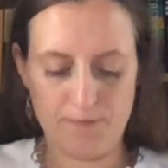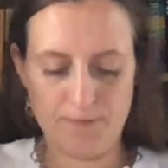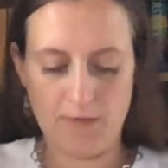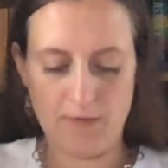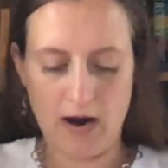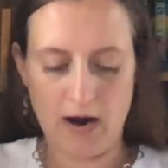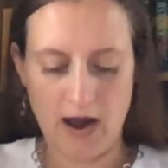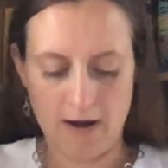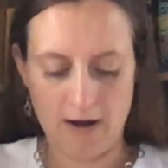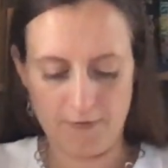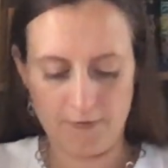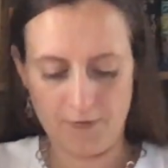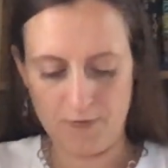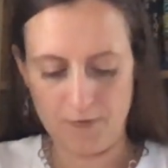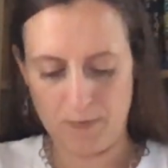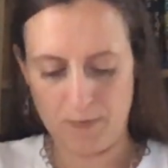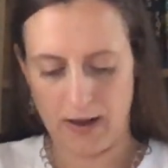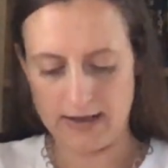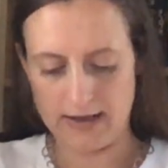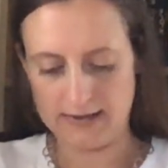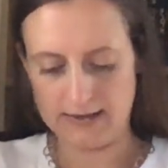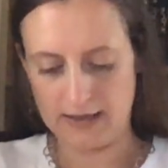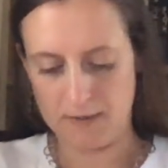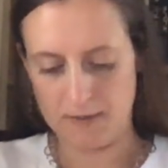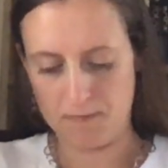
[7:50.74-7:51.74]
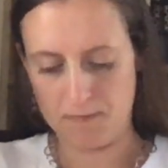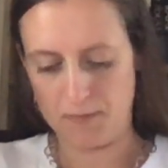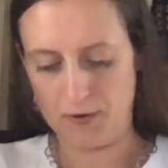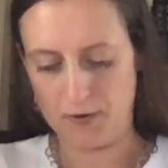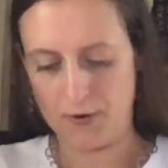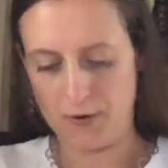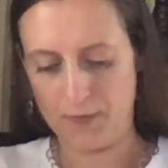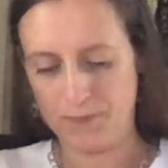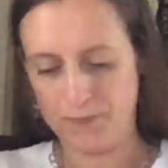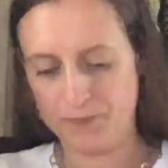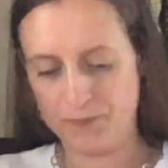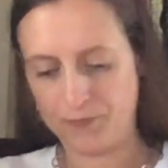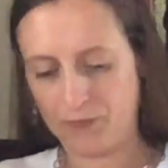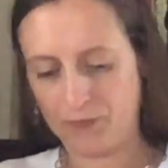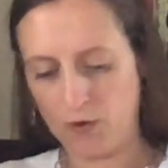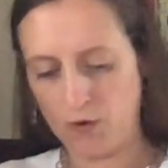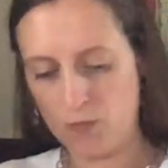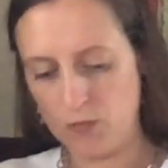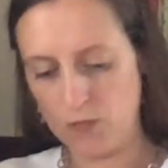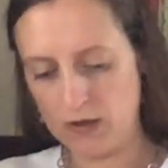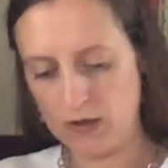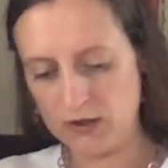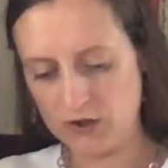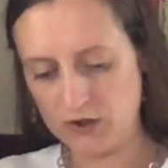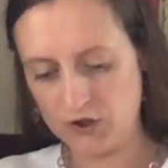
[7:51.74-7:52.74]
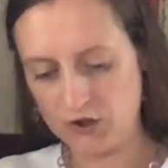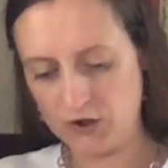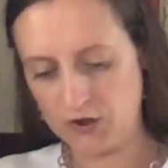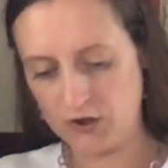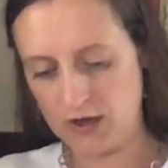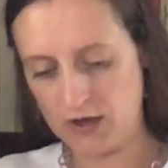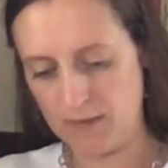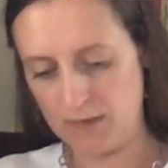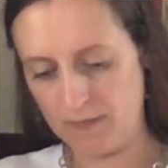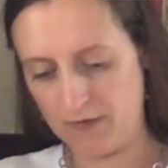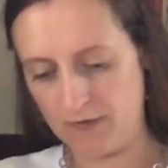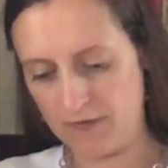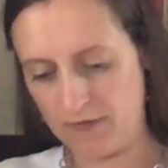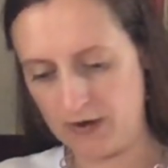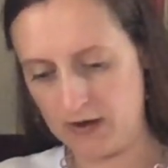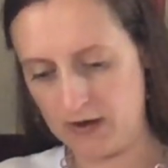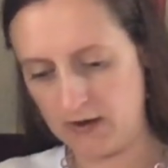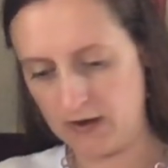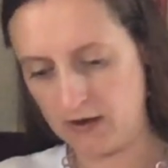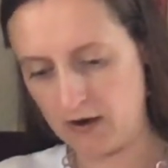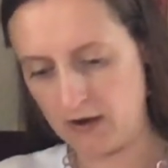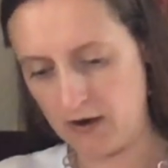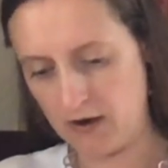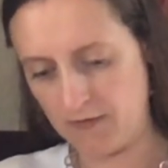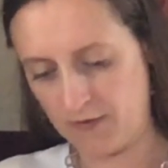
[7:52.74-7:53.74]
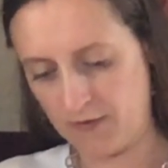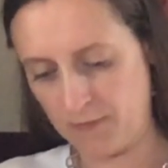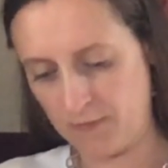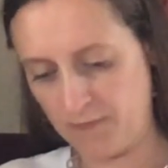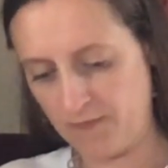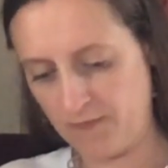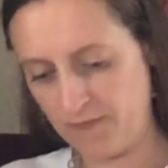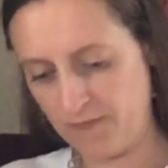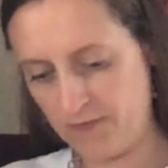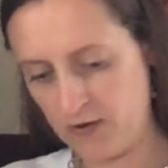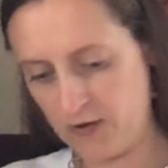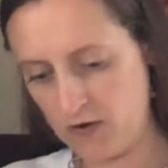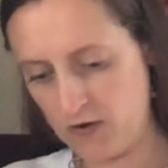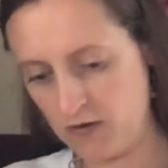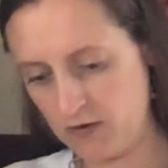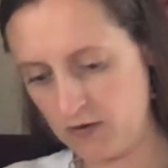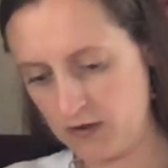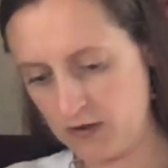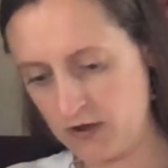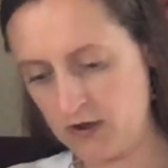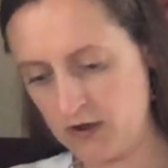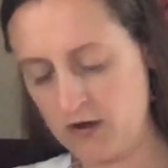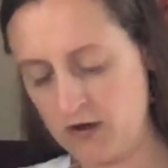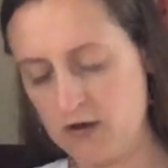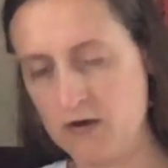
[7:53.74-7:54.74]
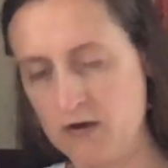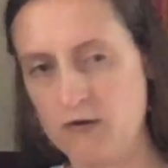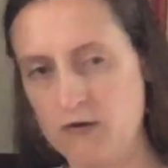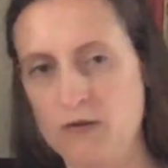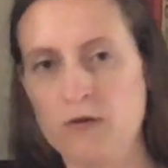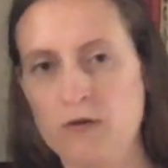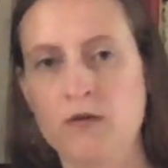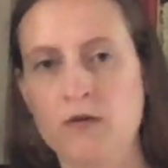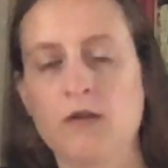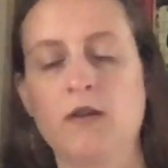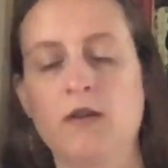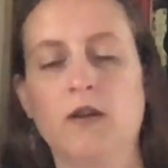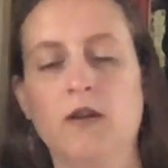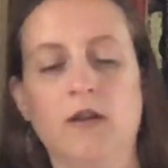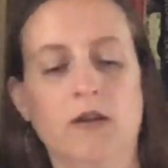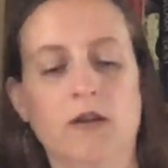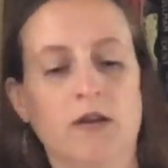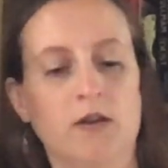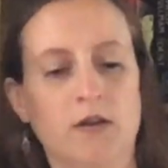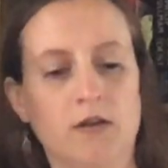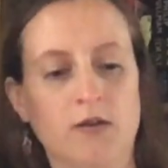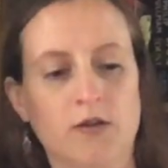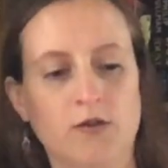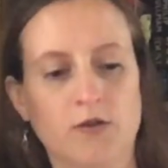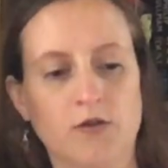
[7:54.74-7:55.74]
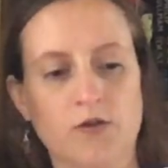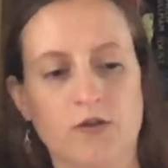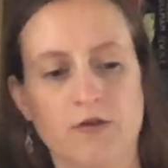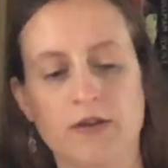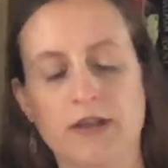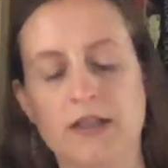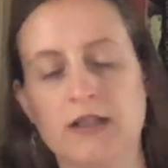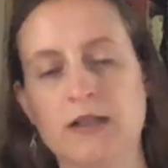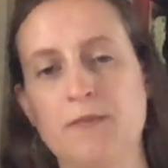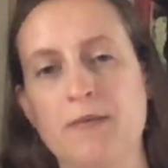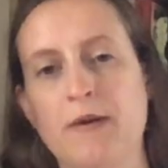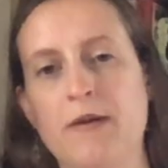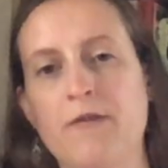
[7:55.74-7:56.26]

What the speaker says: alphabet sampler, which, let me find a cover photo. Sorry, it's a bit